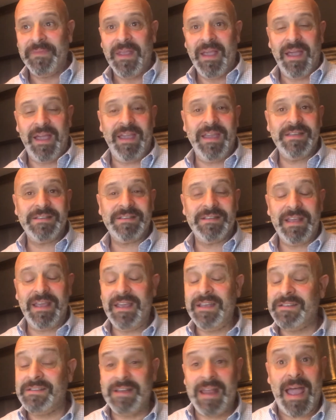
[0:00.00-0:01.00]

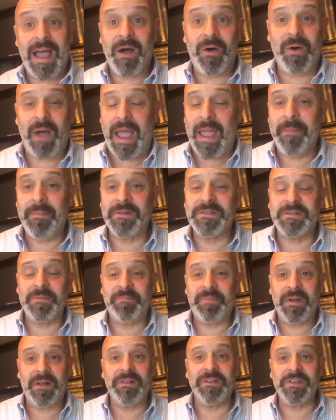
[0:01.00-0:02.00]
He's now able to
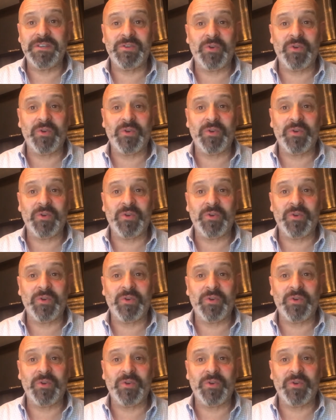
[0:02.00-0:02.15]
build this